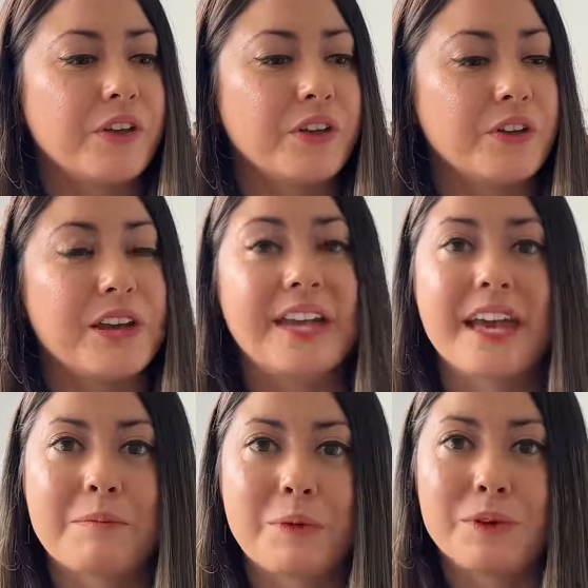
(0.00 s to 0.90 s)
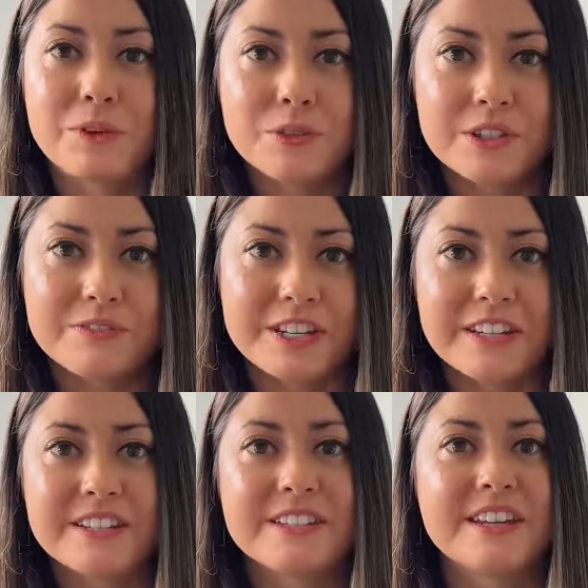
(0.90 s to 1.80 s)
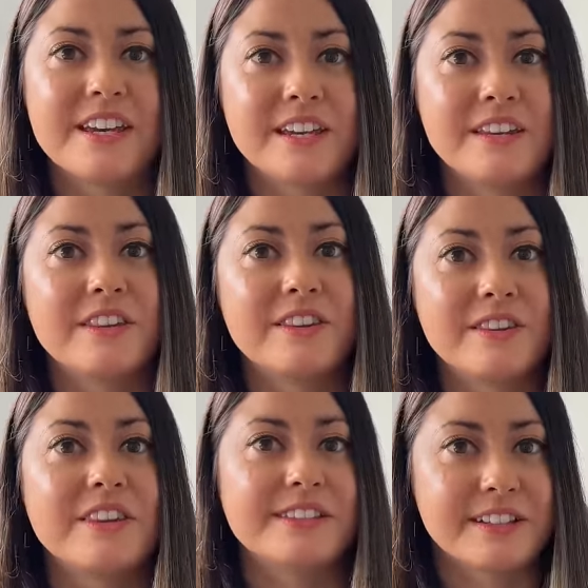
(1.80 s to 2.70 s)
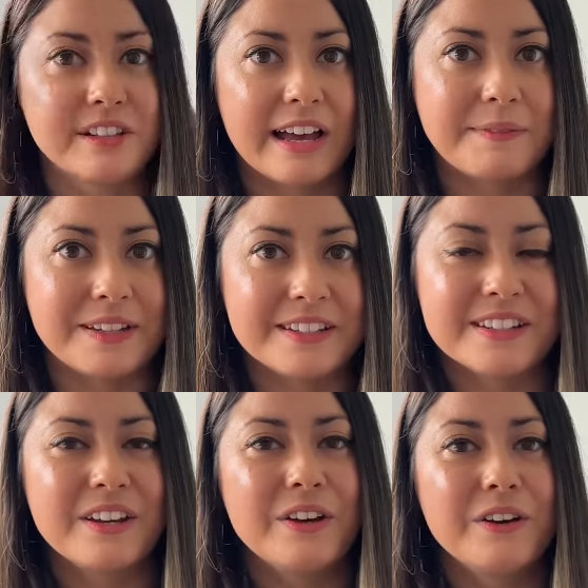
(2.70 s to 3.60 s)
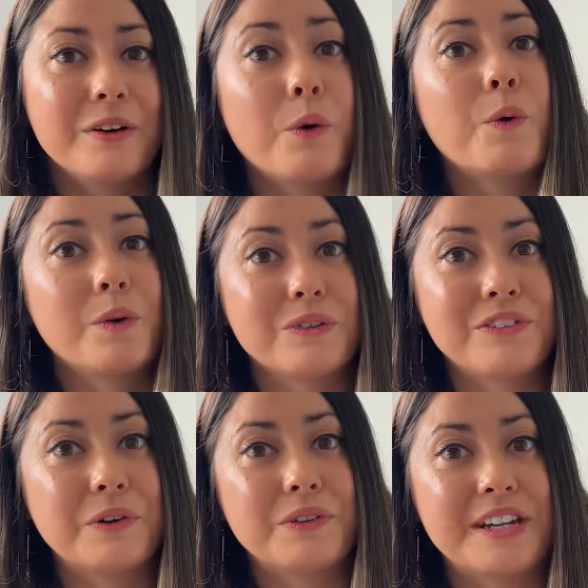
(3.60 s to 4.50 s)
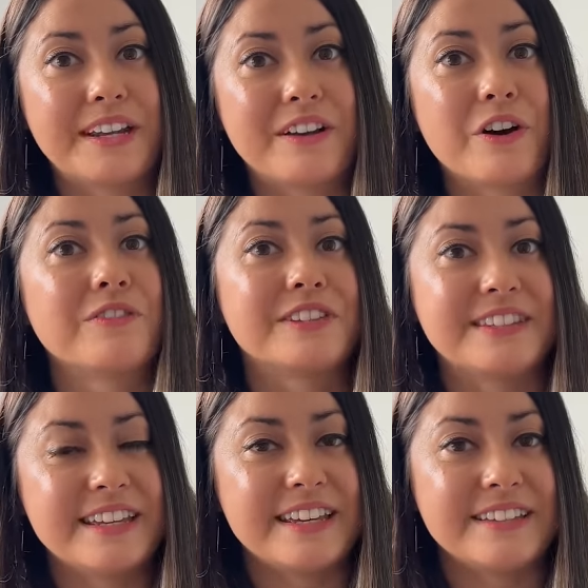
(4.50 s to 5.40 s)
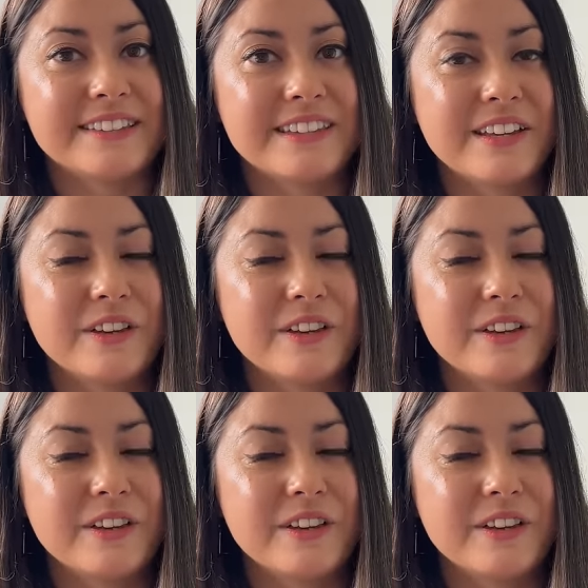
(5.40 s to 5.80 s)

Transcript: you can get more use of it in this climate or if you're knitting overseas,